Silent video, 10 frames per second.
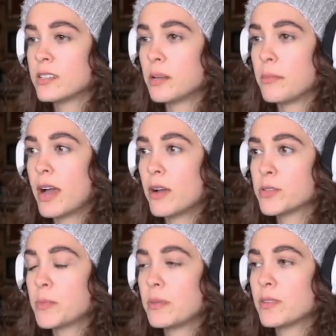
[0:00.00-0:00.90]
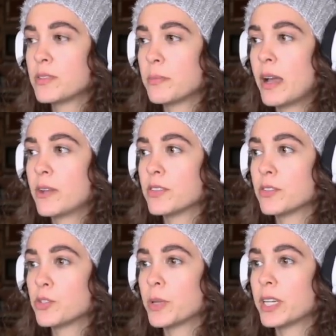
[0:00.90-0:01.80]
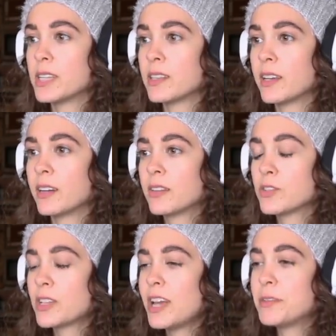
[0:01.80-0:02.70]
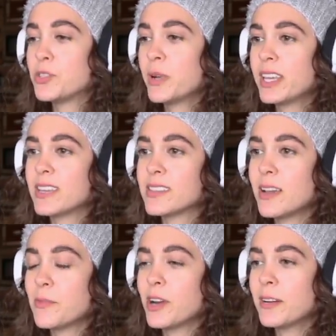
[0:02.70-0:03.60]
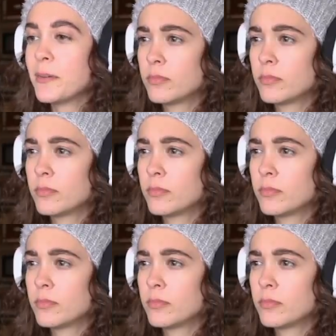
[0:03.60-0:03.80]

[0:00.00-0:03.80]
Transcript: Is it a mouse? Maybe it was a mouse and there's Twinkies in there. There's gotta be Twinkies somewhere.